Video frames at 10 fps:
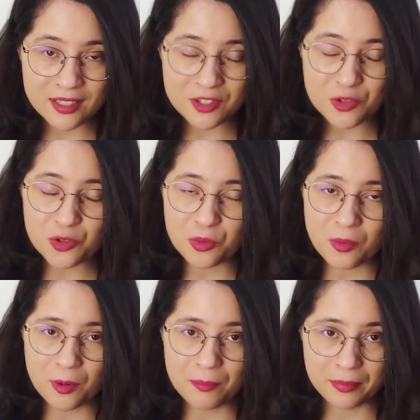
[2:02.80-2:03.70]
it to
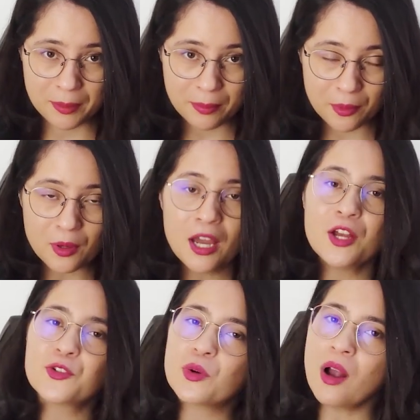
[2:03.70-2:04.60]
more people
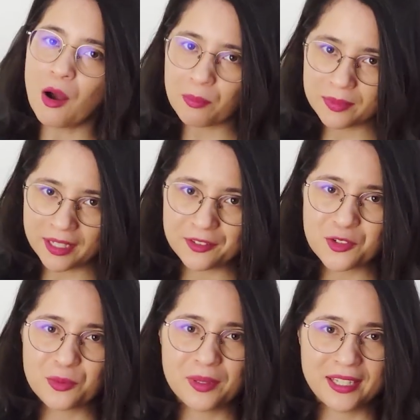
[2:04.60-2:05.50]
to help them
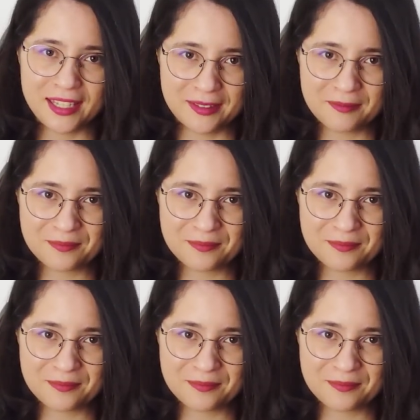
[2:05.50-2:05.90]
to begin.